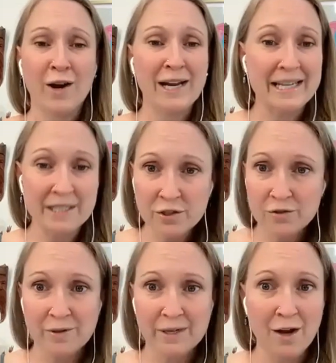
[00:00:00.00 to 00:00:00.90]
our
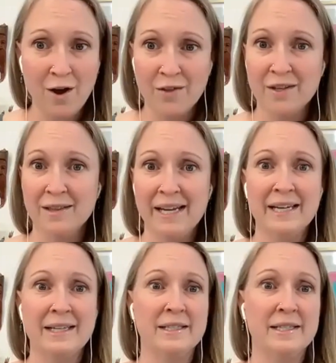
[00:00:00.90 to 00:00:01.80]
history on the
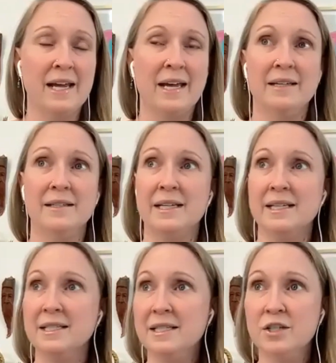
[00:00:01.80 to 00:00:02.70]
land and
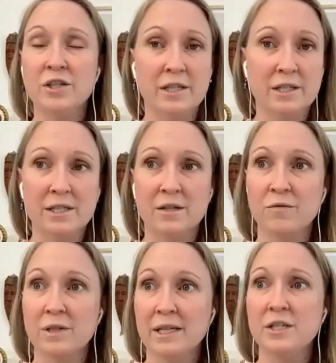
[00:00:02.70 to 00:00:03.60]
the indigenous
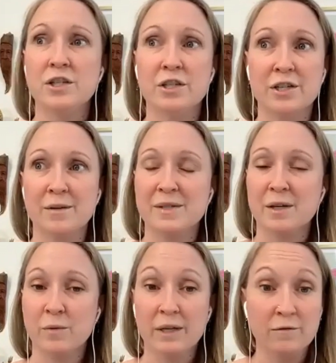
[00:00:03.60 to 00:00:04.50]
relationships
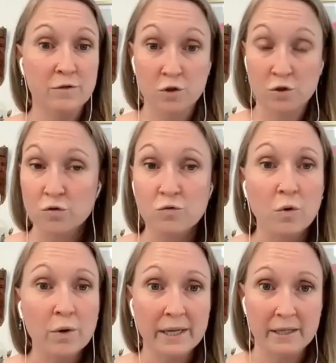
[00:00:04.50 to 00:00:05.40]
that we've
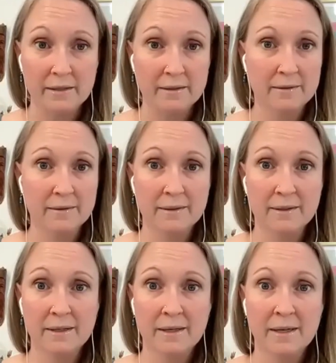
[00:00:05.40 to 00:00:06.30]
destroyed,
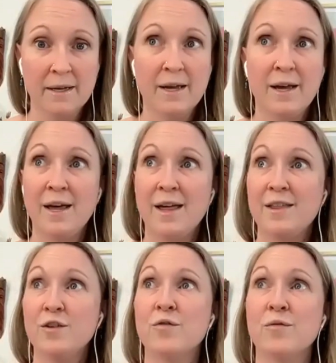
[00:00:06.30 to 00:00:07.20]

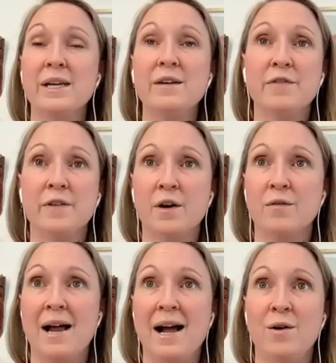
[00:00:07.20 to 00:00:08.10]
grief
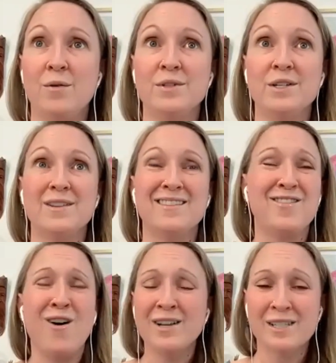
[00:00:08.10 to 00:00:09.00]
around
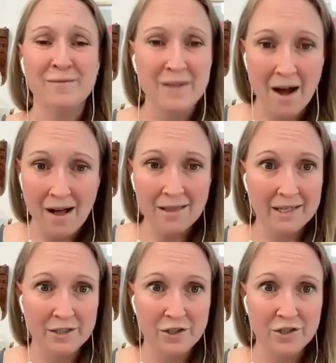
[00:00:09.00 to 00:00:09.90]
loss of
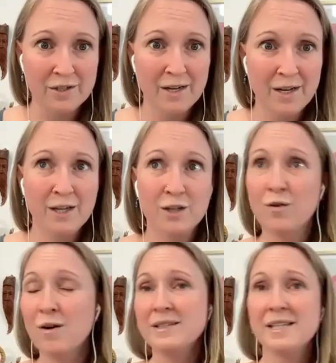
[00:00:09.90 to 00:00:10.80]
knowledge.
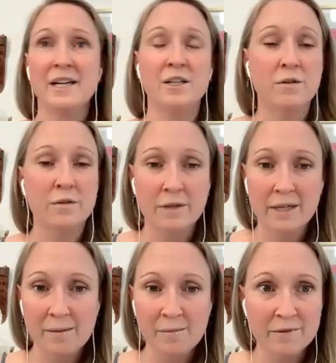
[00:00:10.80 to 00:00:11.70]
You go outside, you don't know
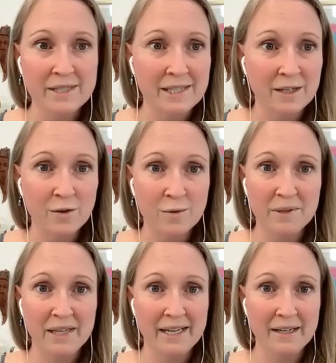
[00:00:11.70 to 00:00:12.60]
the name of a single
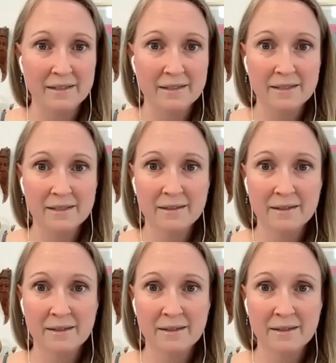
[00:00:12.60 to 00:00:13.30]
plant,